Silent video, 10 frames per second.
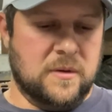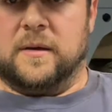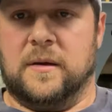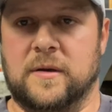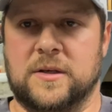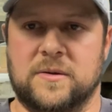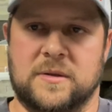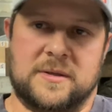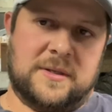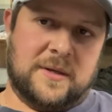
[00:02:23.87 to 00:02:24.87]
The other thing too
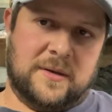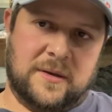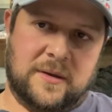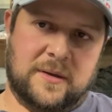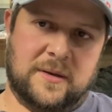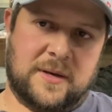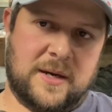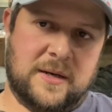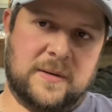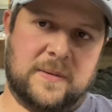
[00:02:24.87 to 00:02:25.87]
is I
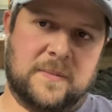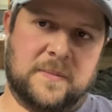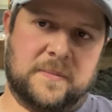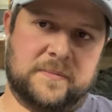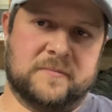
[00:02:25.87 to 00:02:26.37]
am